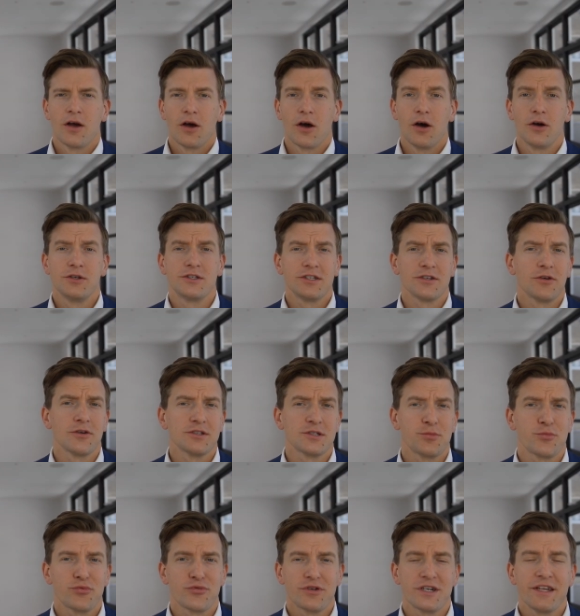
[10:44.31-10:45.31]
Oticon's
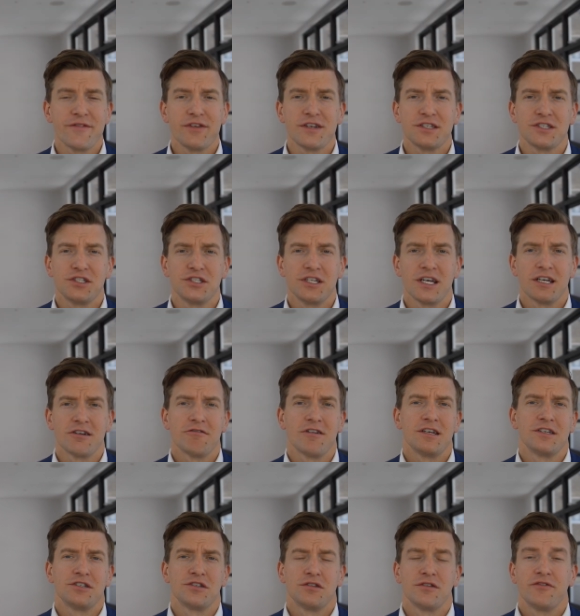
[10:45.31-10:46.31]
previous
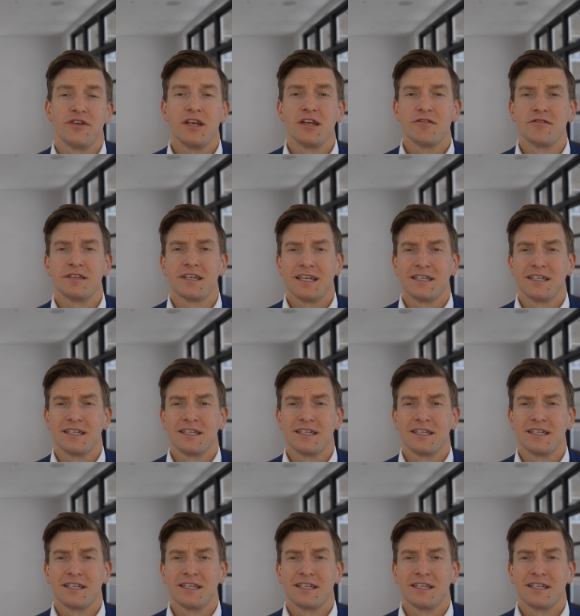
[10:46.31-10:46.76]
generation of hearing